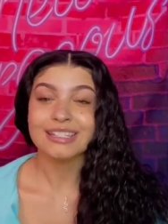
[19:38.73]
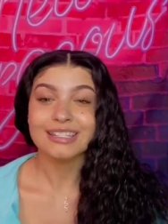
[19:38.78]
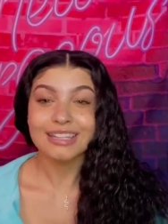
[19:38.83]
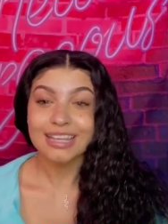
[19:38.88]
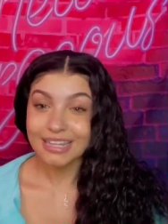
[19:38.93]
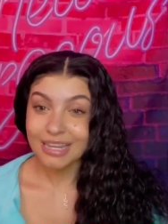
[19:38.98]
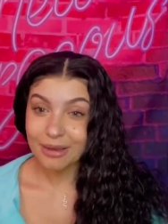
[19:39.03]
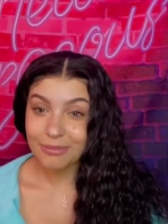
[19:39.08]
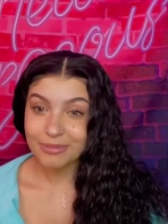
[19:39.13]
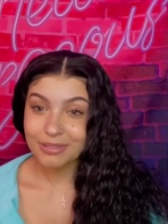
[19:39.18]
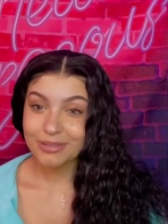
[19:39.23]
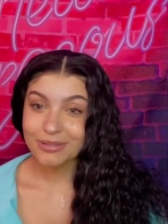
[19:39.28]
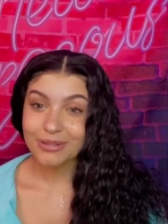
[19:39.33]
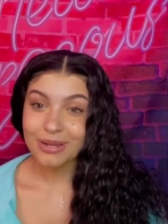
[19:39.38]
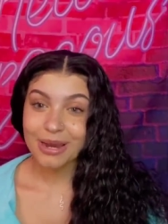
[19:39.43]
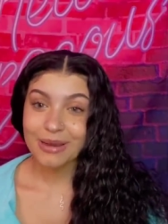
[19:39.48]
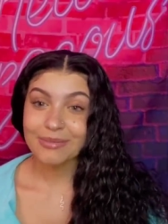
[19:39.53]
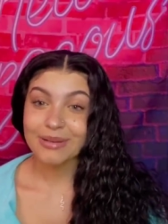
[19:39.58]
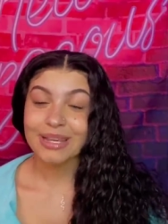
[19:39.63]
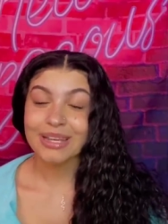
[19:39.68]
like comment
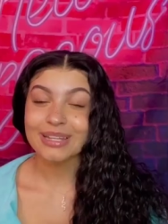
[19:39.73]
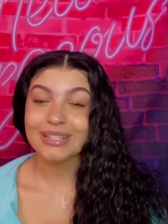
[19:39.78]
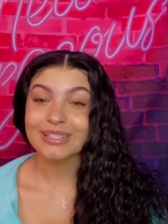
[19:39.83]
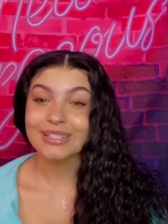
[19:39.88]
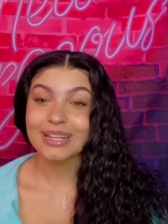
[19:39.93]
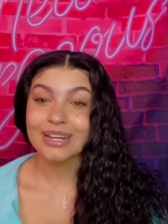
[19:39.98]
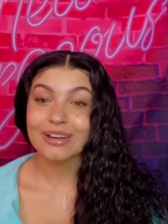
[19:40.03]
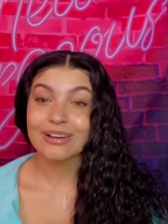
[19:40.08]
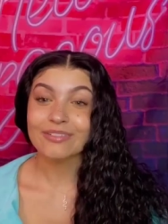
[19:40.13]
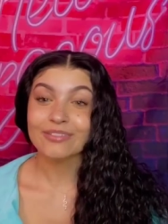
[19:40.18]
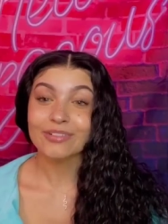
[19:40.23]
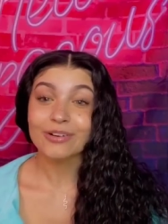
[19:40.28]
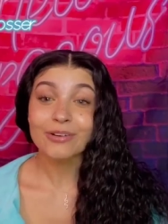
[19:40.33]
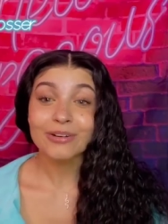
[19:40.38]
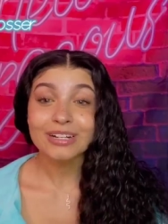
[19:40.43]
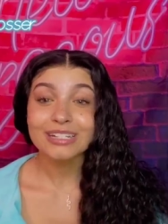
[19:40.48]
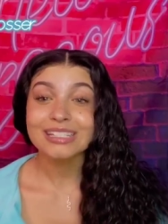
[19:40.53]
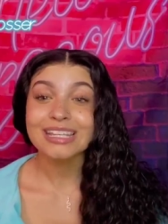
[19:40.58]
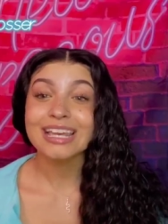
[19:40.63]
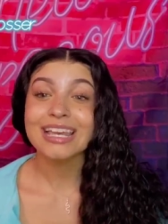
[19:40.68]
subscribe and share of
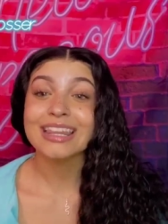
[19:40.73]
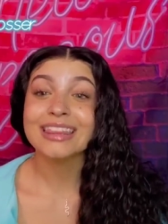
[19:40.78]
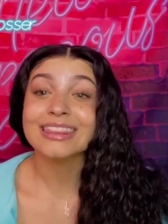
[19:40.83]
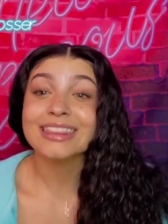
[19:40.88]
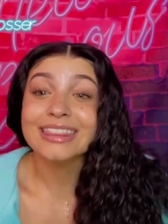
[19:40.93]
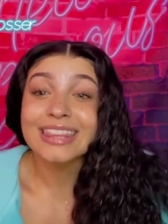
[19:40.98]
course and